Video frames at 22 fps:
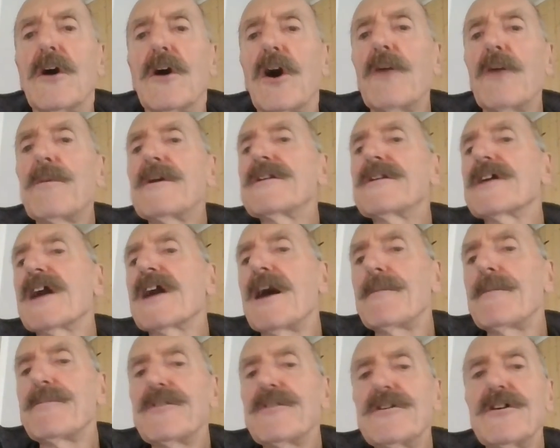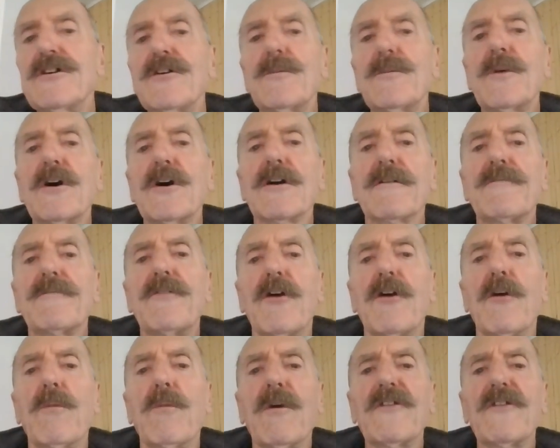Or when the company you work
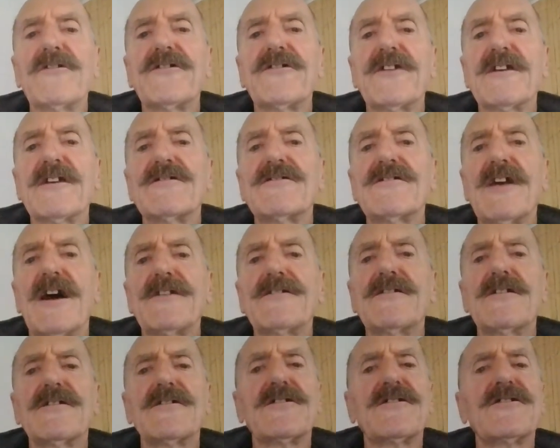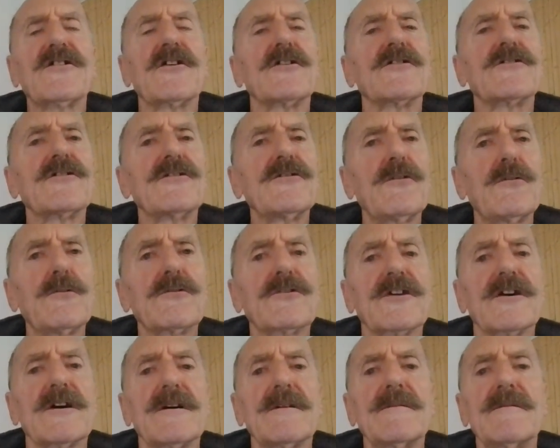for wants things done in a certain
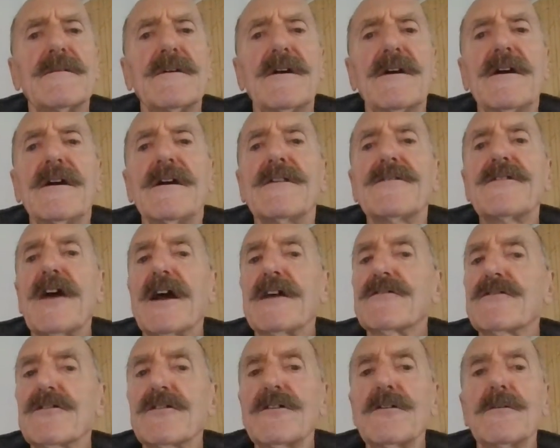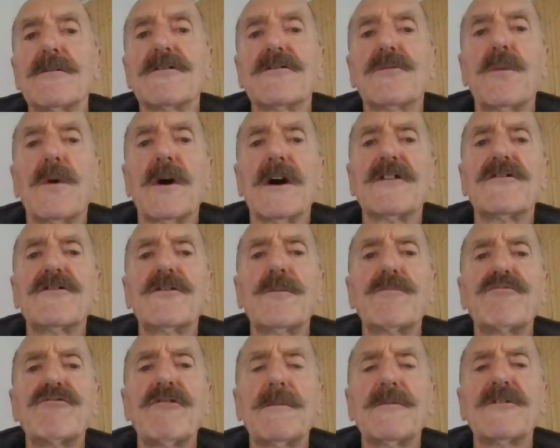order, that too is white
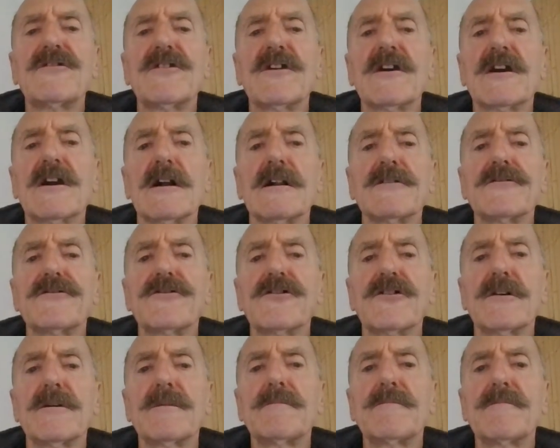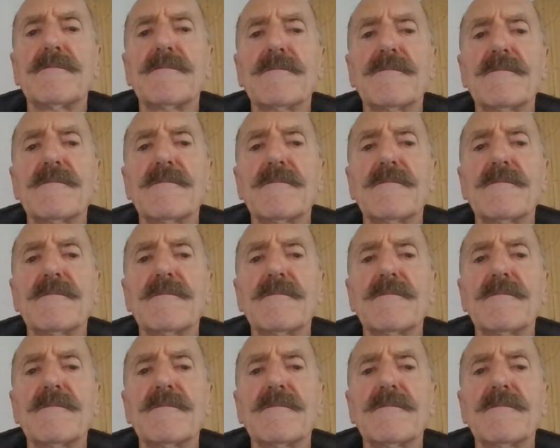supremacy culture.